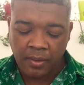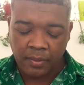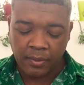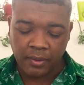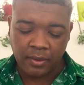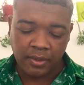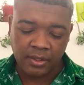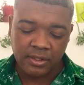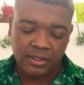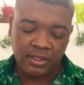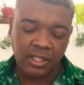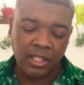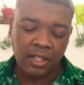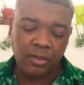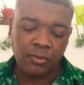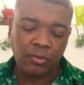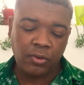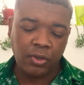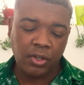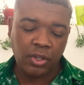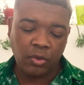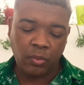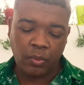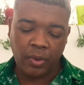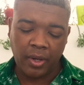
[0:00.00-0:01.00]
We're going to see
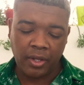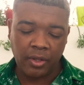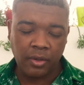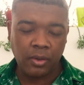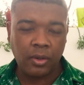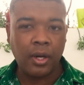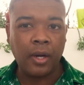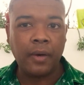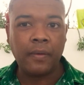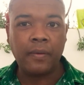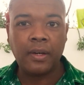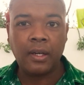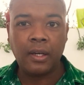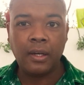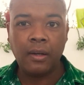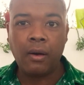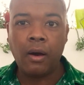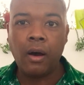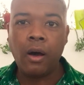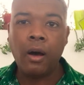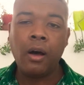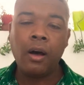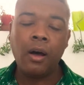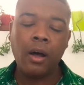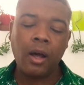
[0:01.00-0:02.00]
for you where you currently
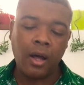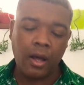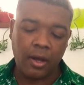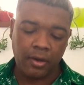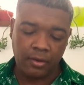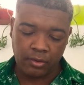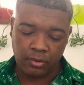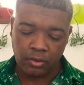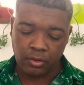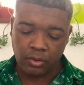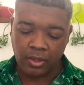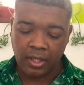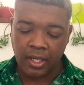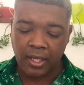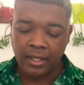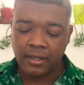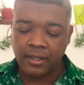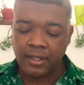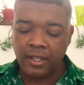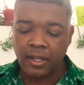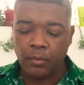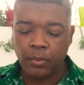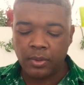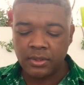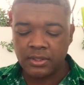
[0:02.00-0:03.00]
are, how did you get
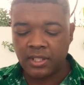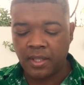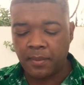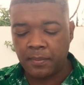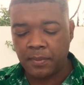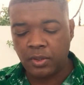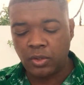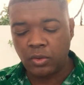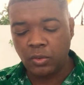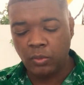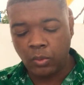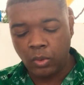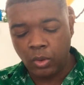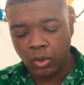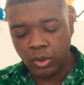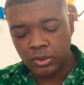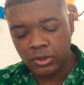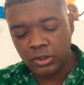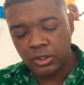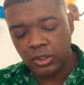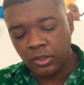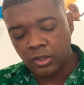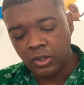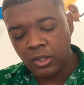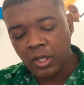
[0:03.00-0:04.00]
there, what's coming
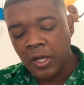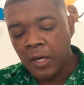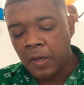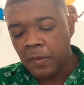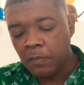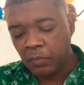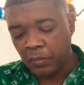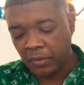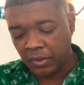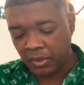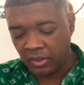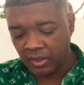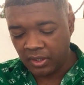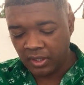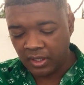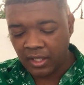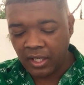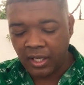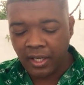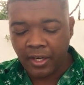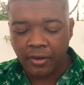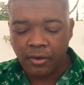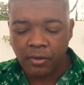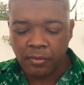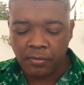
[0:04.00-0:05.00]
towards you. You're going to
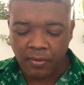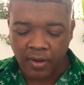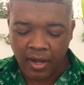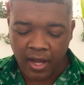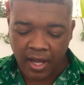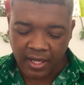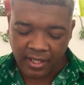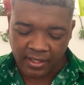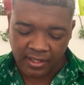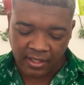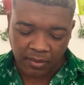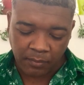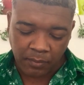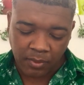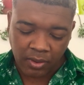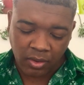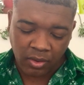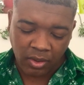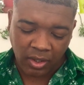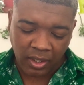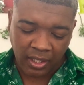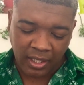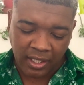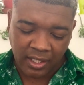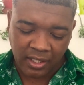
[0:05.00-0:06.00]
clarify, and then we're
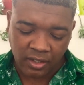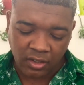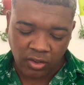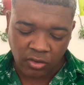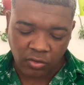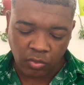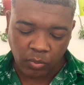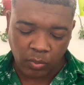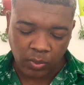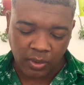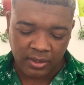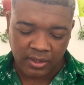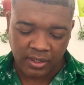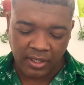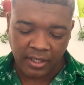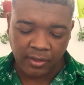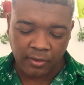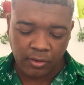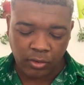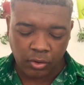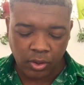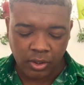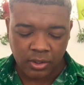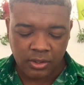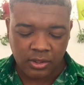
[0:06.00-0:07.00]
going to end up with a
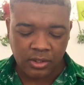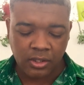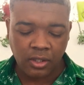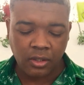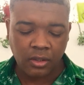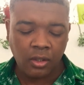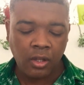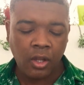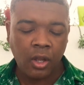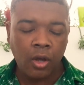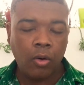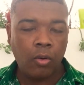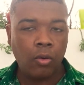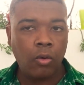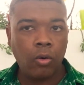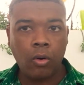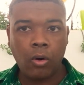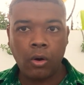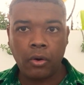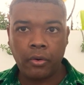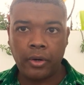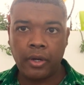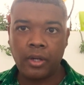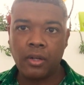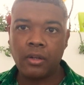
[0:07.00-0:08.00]
crystal
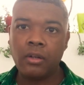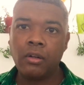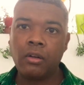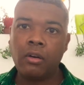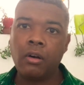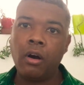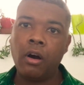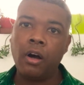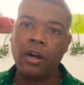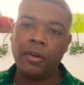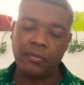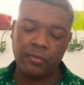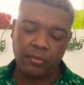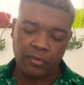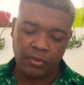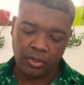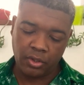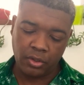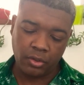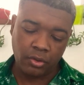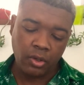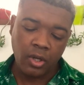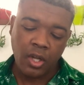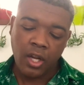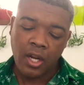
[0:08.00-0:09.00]
oracle card for
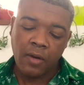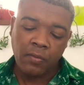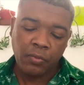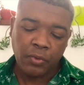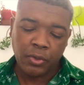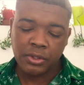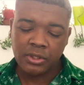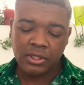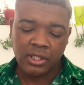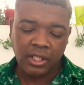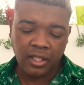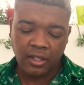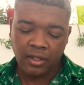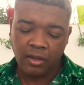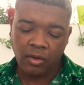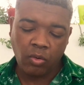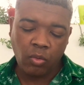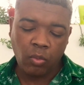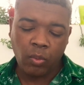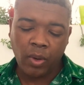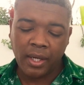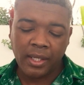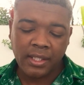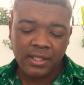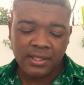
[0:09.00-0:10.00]
you to see
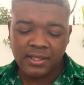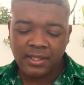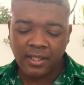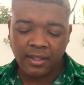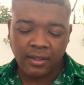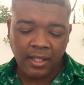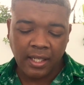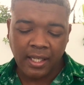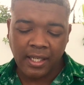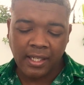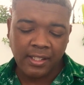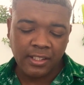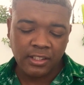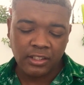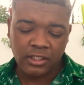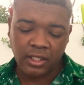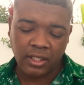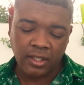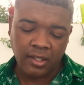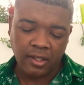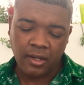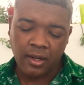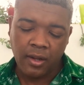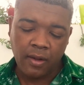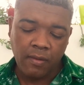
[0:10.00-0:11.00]
what is the
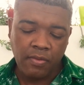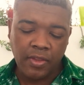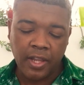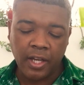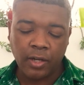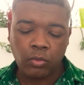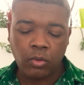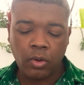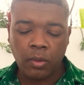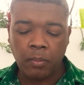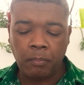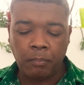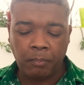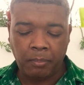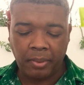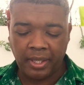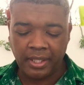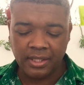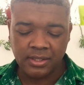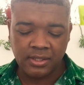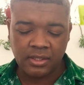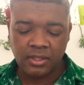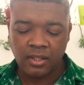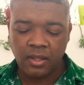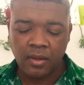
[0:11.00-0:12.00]
energy that will
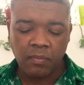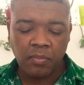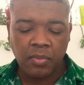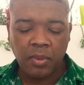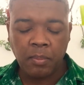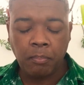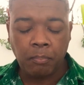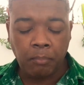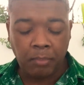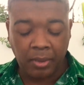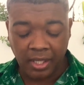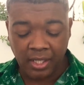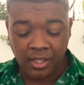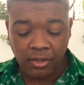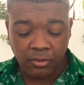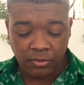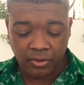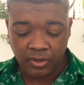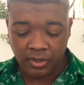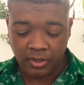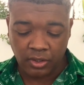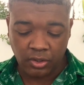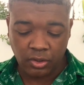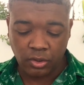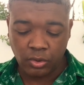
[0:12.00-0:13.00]
best
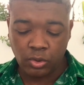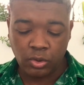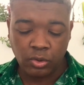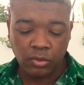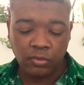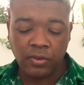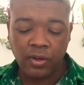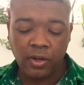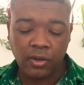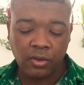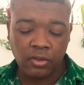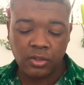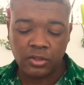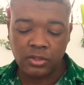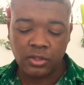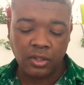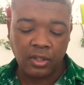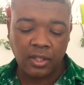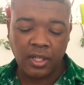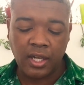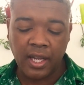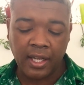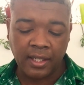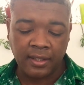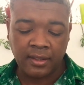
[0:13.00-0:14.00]
benefit you to focus
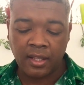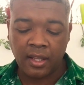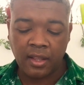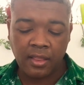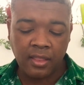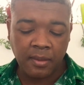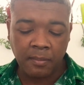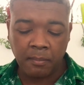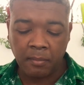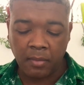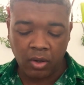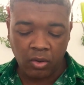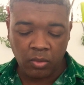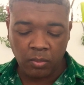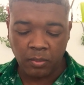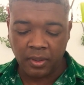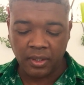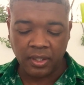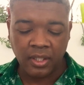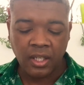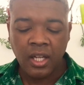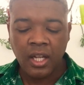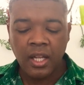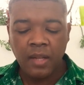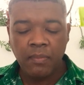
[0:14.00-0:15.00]
on at the moment.
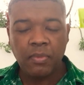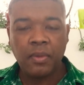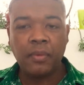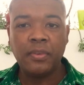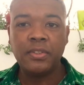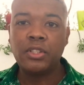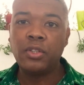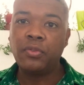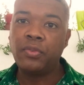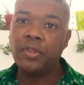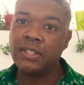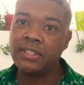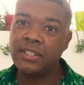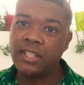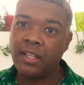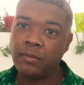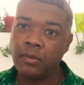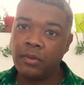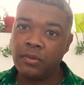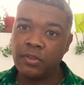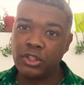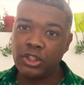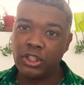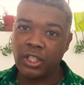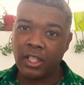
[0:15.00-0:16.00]
If it's your first time
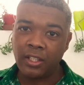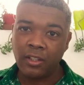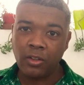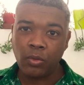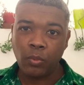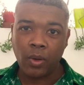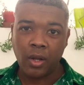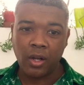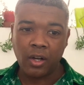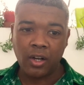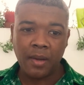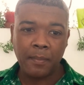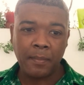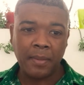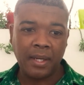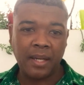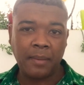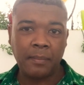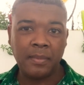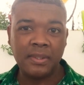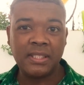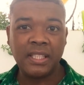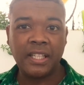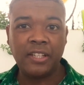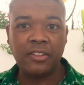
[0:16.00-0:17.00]
to the channel, welcome. My
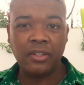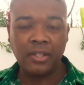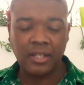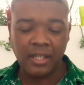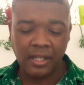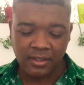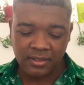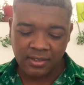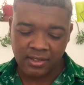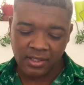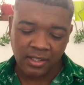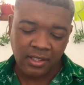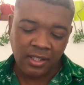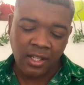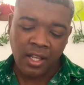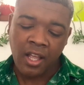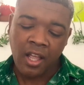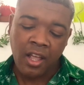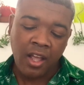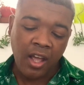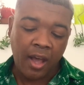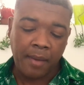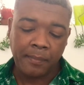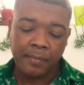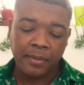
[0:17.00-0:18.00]
name is Adrian Nelson.
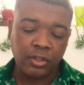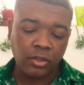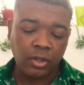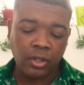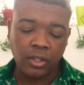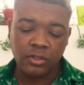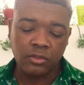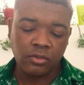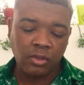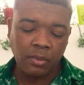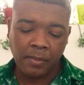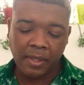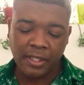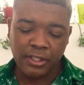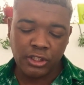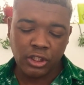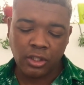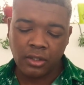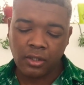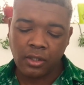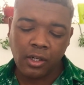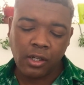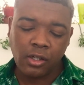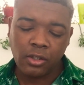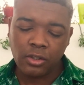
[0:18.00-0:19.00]
I'm a transformation
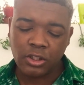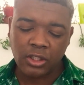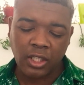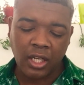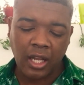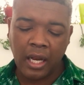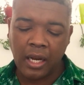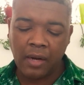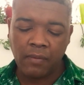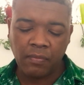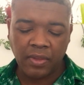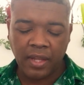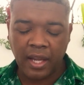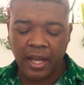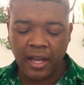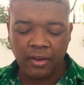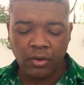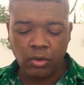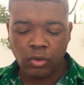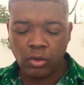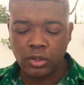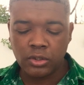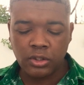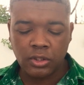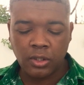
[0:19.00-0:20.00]
coach and I
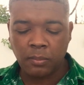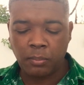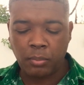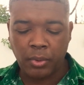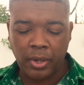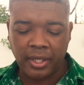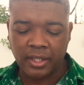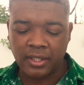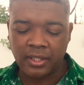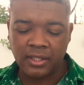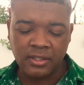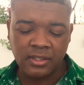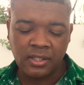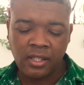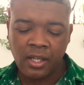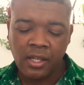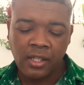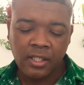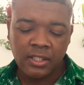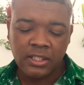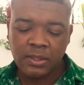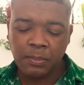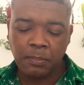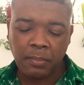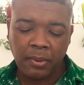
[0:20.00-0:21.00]
also practice
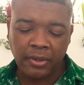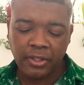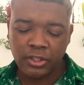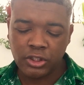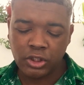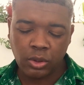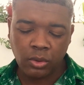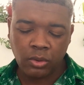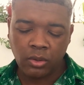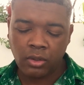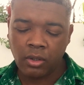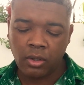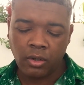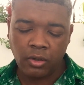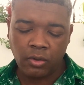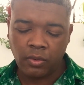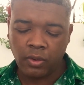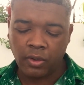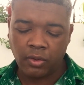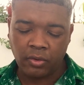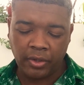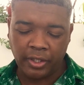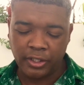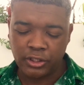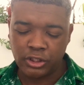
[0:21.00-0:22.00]
spiritual
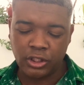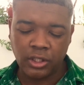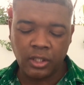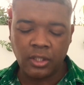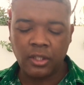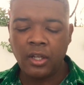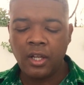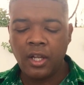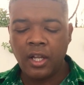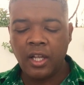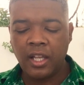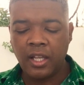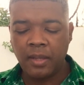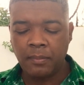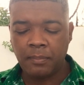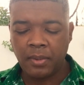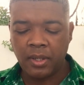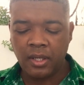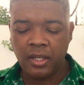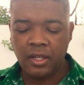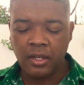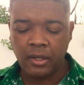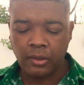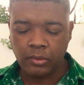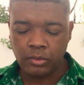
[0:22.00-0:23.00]
regression
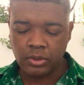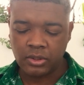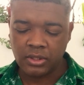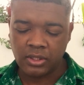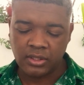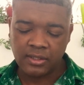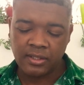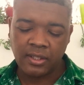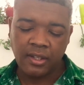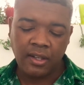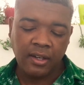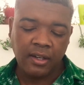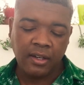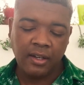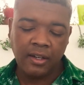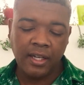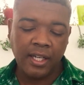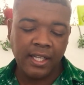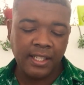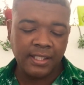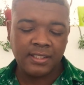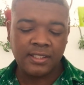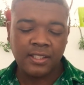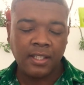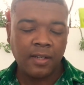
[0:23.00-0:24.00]
hypnosis.
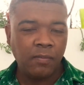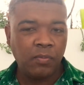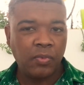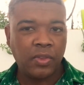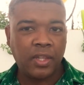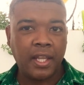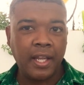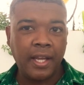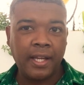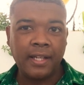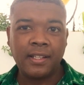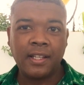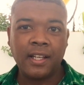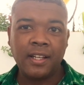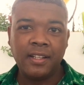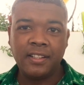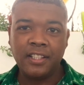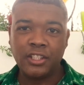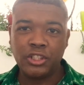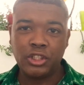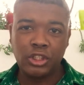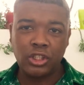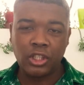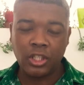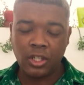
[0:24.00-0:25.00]
Let's get
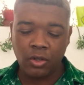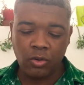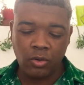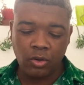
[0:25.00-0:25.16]
the show